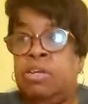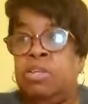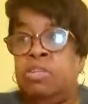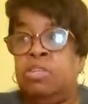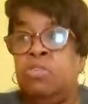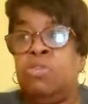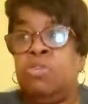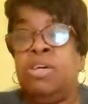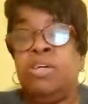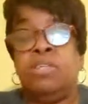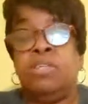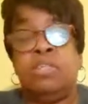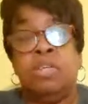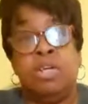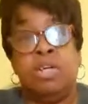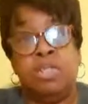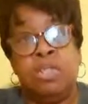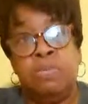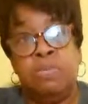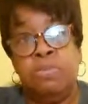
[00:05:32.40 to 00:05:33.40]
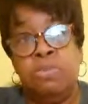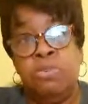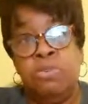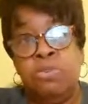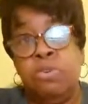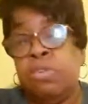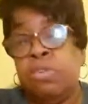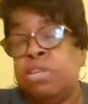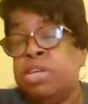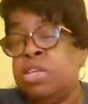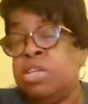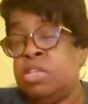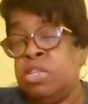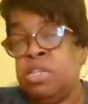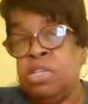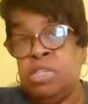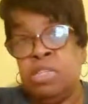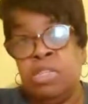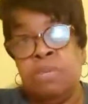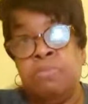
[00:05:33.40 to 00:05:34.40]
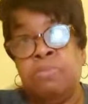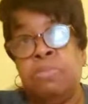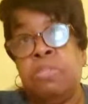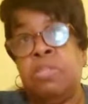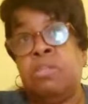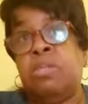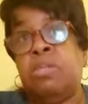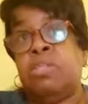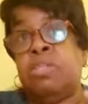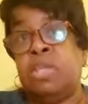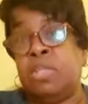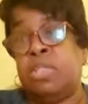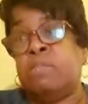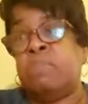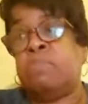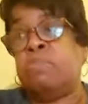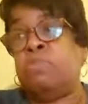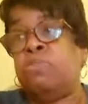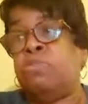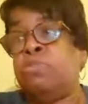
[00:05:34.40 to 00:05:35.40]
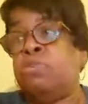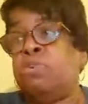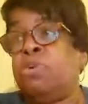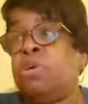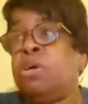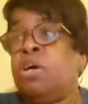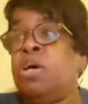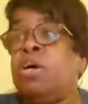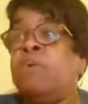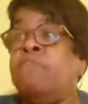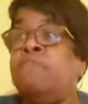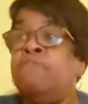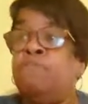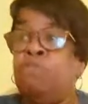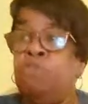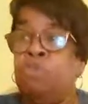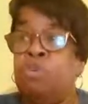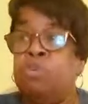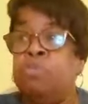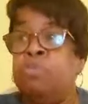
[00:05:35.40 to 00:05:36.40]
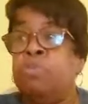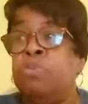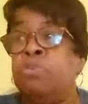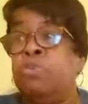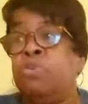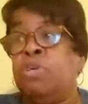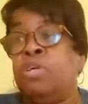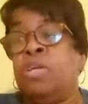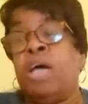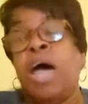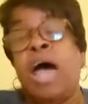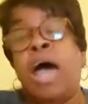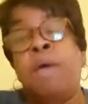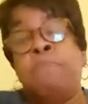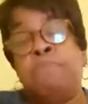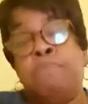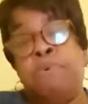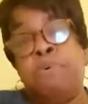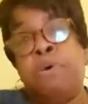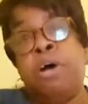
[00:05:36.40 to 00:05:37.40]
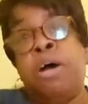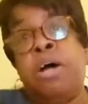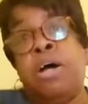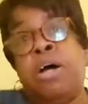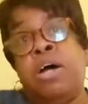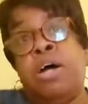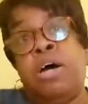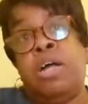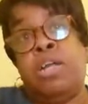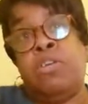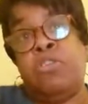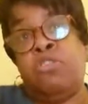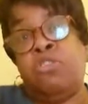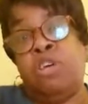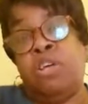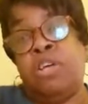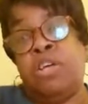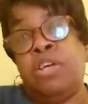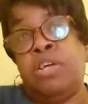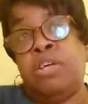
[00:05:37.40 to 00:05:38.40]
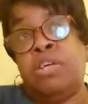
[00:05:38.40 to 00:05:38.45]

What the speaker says: So they're accessible, it's easily accessible, affordable, hyperallergenic.